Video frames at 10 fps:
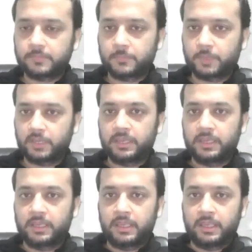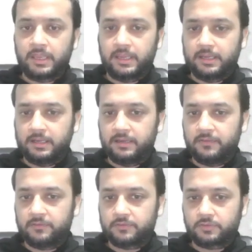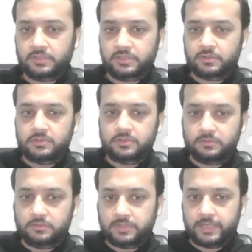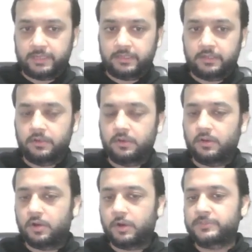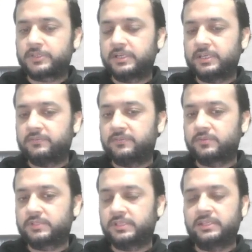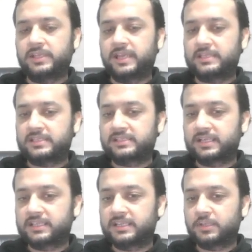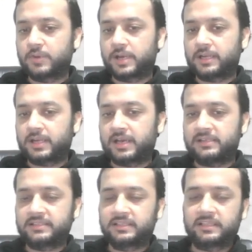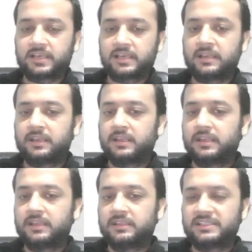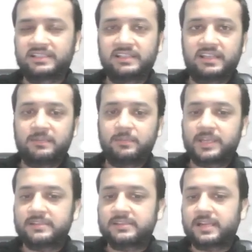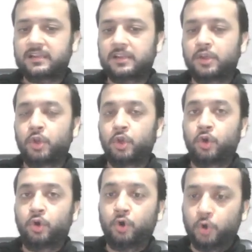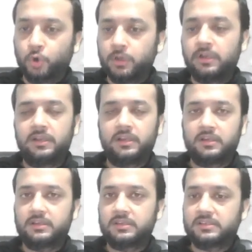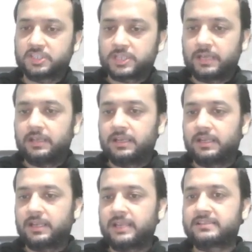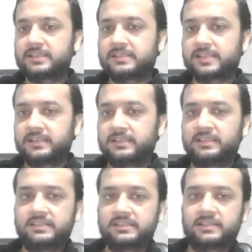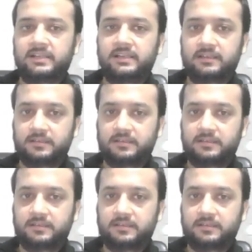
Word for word: Okay, so this is also right. Option D, if you see, h is greater than 2r and r is greater than r. This clearly implies that whole shell lies inside the cylinder.